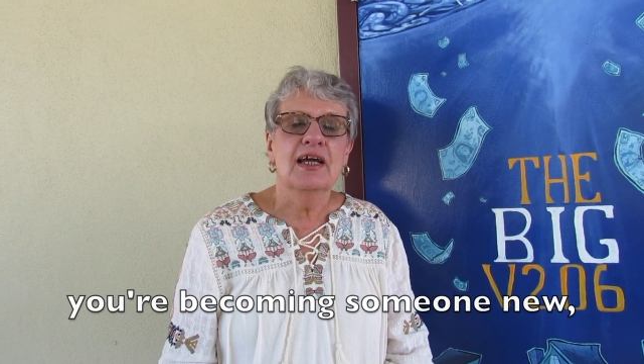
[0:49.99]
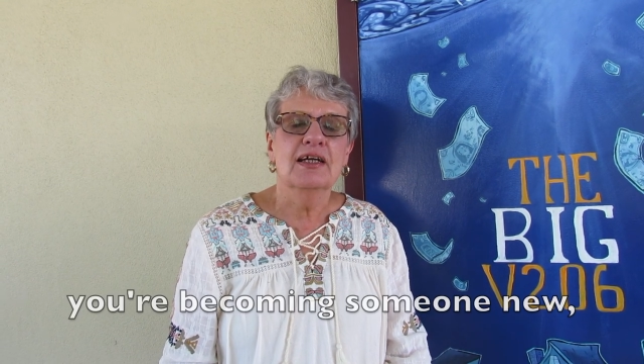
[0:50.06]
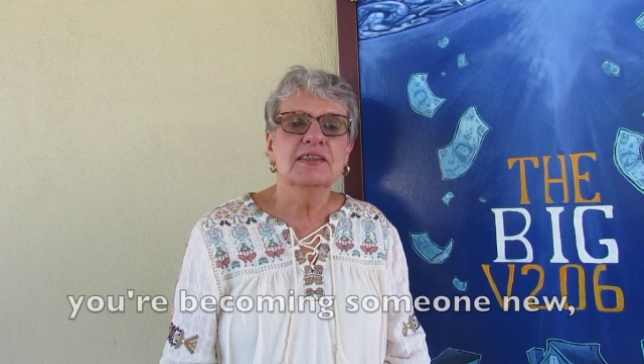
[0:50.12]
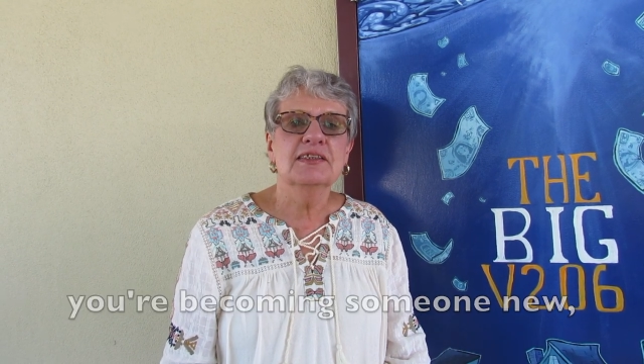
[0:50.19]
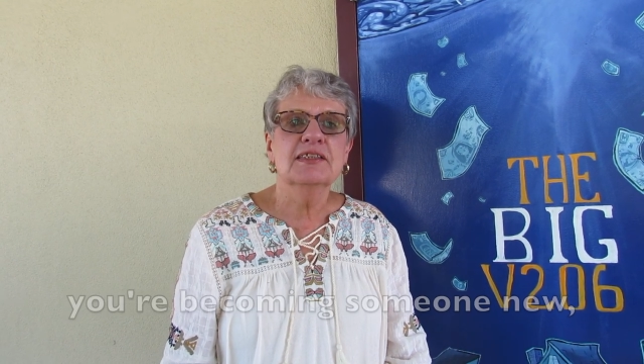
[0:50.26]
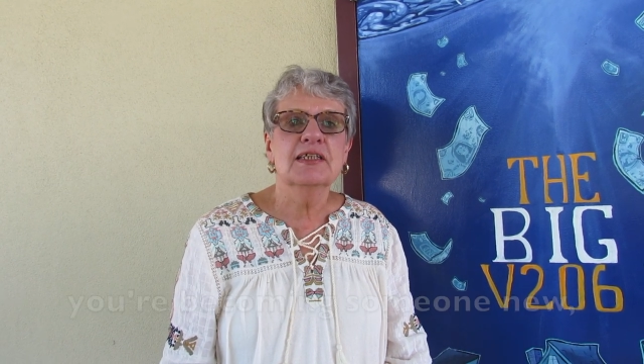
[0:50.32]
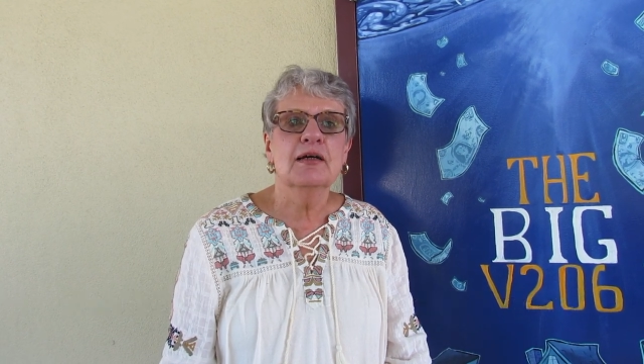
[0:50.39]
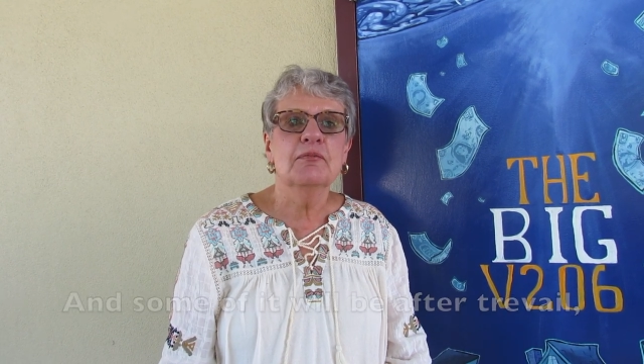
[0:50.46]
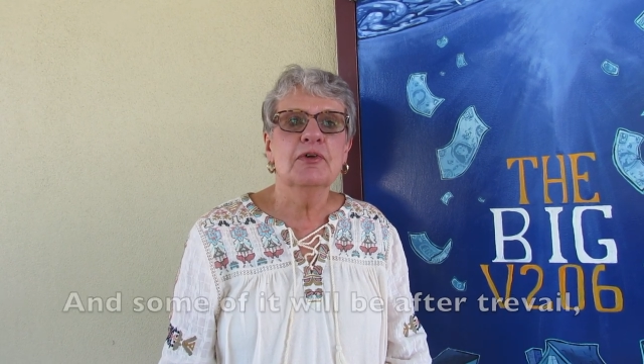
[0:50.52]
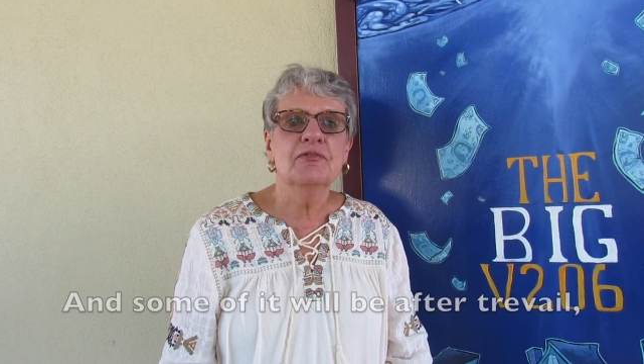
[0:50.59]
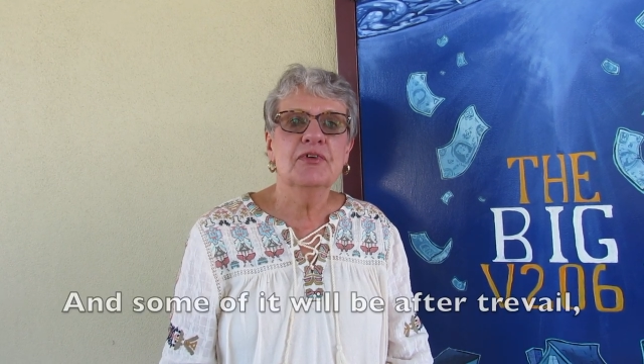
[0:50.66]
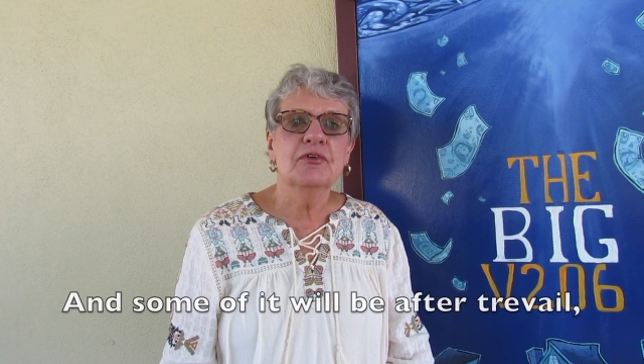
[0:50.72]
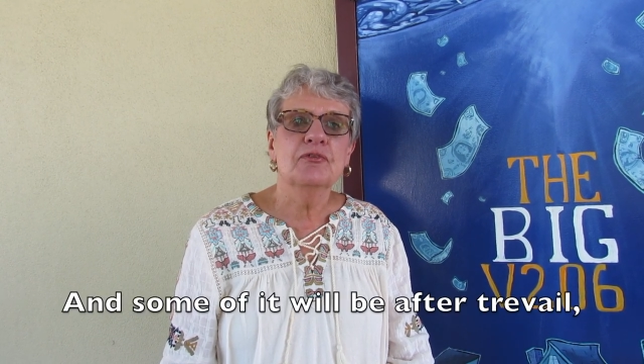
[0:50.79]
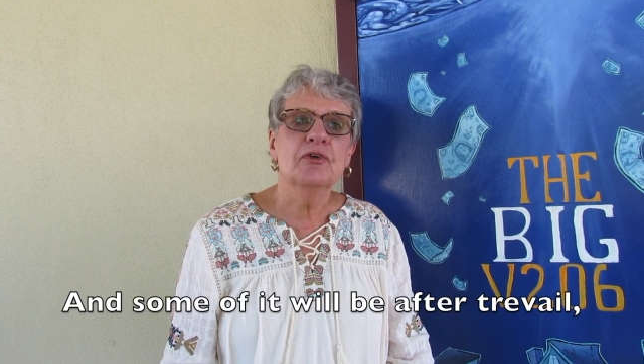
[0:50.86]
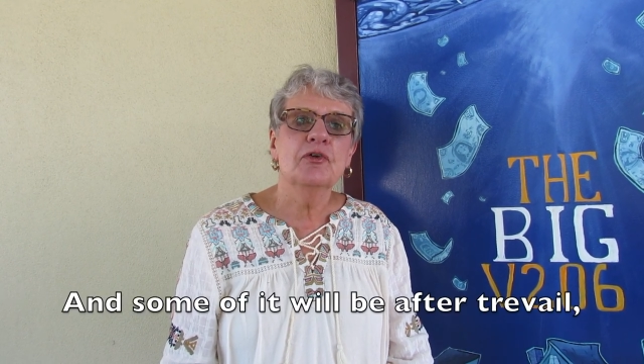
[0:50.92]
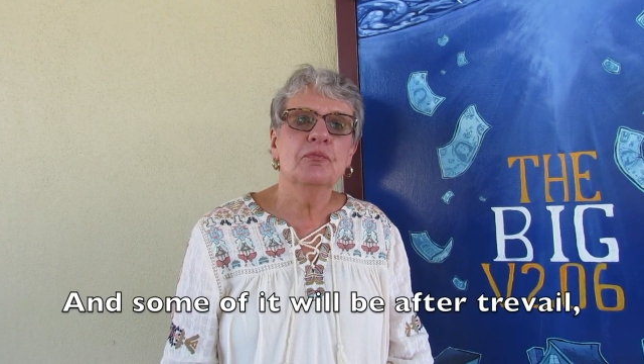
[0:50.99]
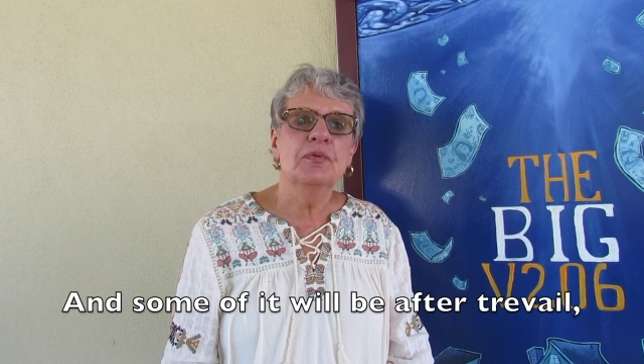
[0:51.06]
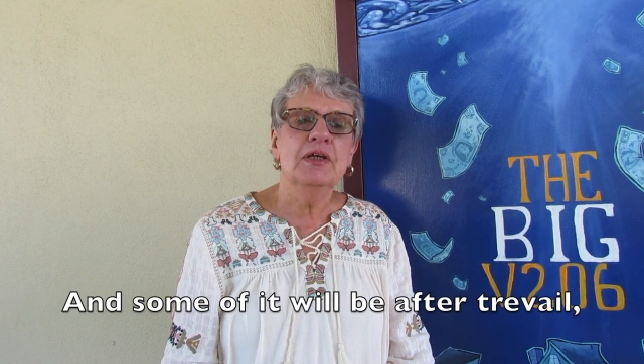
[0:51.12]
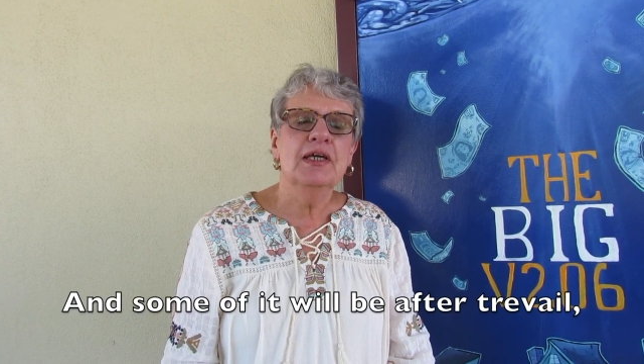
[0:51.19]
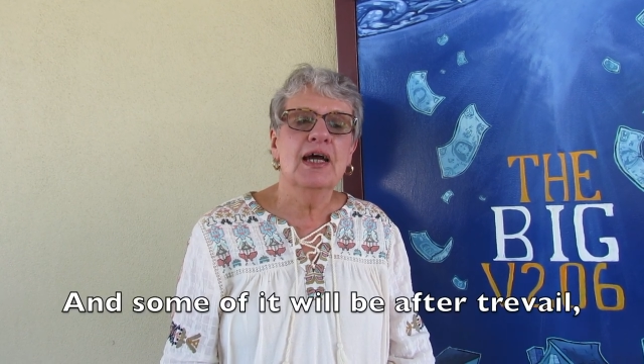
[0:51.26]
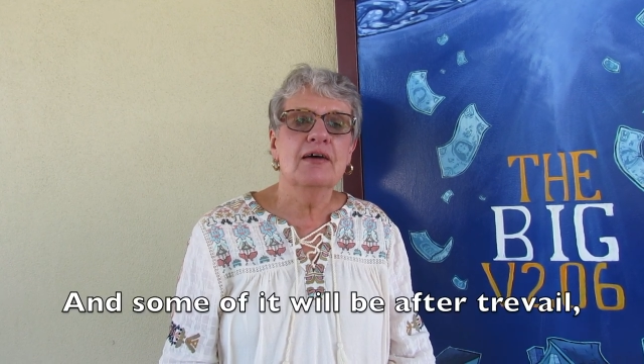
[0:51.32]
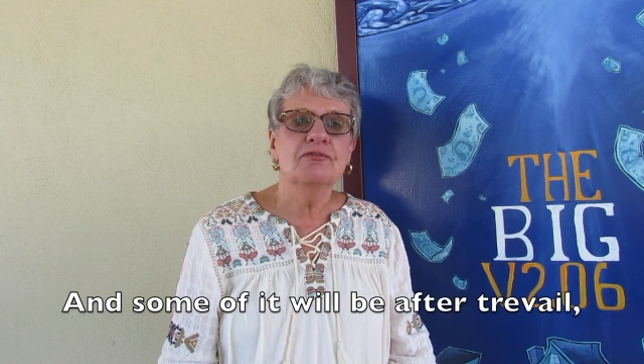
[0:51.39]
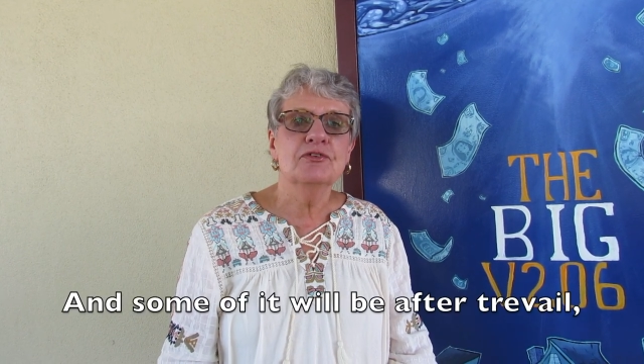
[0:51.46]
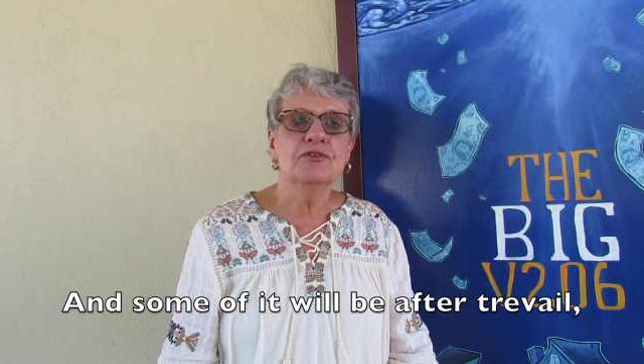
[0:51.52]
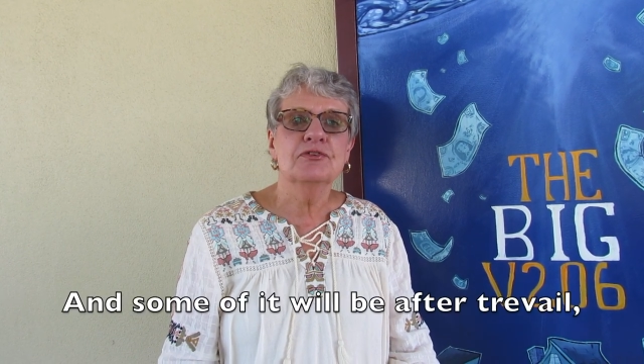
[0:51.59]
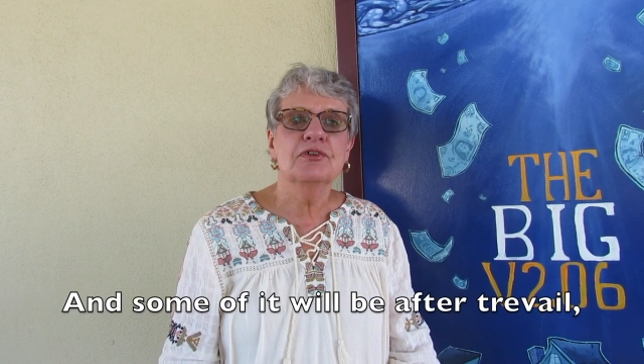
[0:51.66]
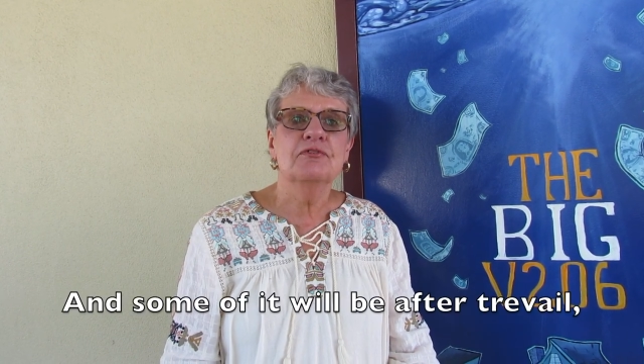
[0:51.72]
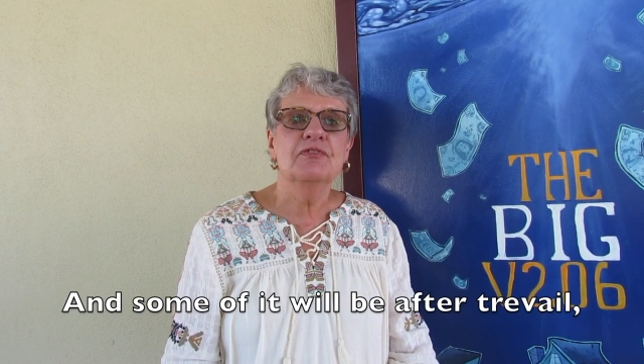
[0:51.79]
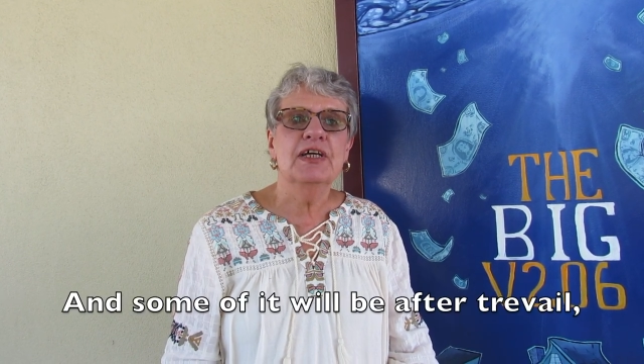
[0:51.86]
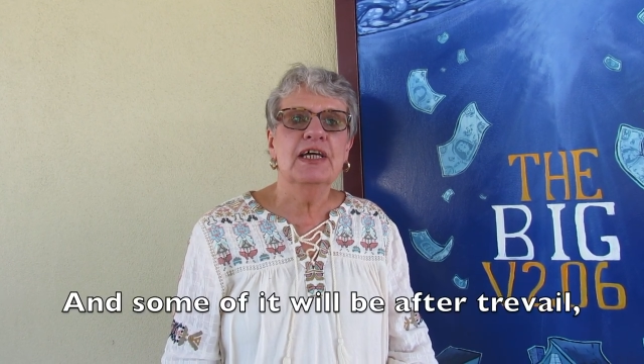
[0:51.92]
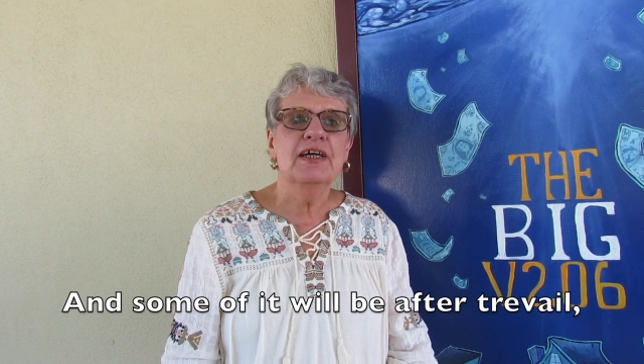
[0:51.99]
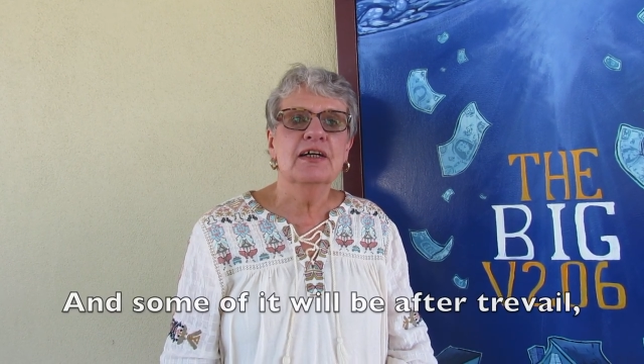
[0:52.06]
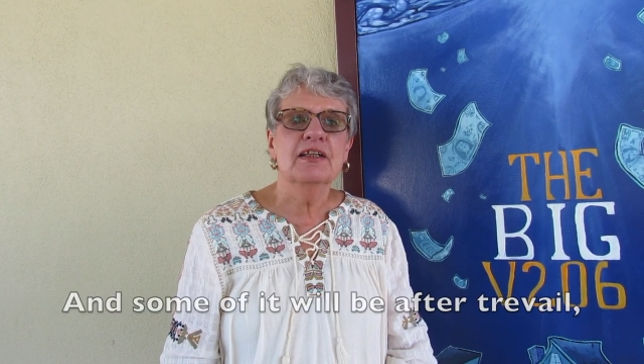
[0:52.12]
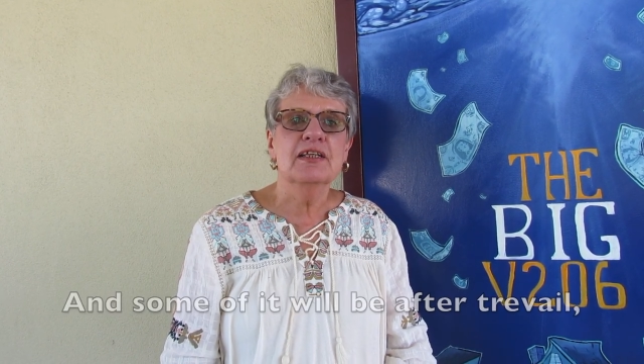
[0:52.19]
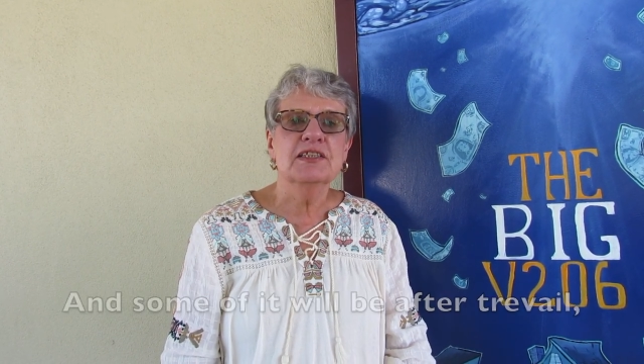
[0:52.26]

and some of it will be after travail,